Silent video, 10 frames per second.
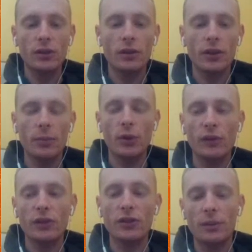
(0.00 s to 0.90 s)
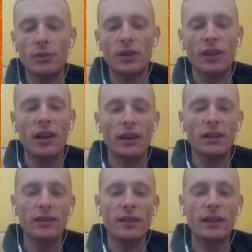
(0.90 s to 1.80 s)
in the middle of the jump to gain
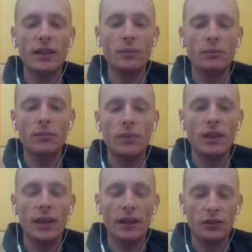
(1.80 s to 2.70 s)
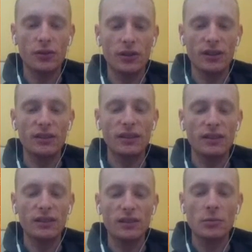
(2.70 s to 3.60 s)
slightly extra distance.